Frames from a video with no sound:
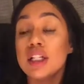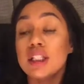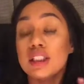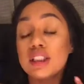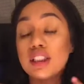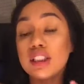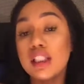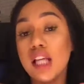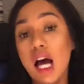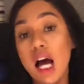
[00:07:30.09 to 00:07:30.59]

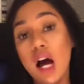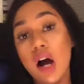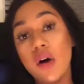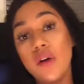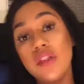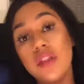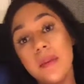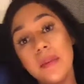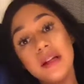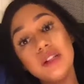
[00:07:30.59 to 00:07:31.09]
So
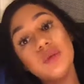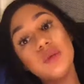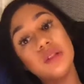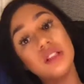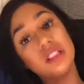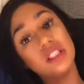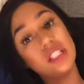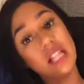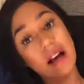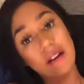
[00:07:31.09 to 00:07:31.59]
the bitch
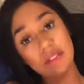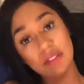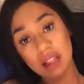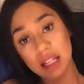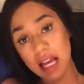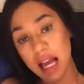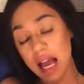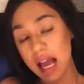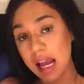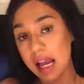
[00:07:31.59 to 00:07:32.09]
was
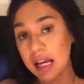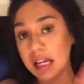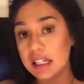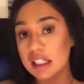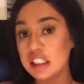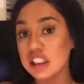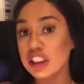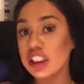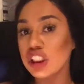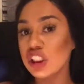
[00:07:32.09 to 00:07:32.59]
definitely a
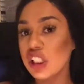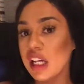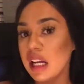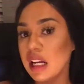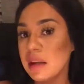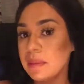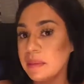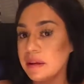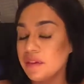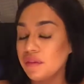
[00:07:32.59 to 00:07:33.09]
hater. She
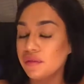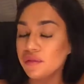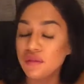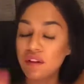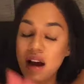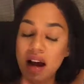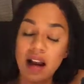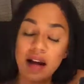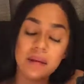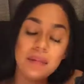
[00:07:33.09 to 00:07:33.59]
tried to
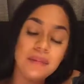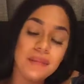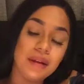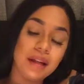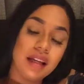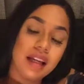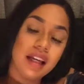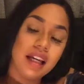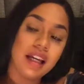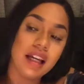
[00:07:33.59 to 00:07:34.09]
befriend
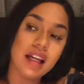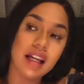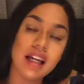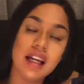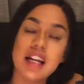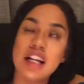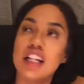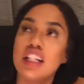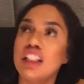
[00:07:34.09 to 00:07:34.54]
me.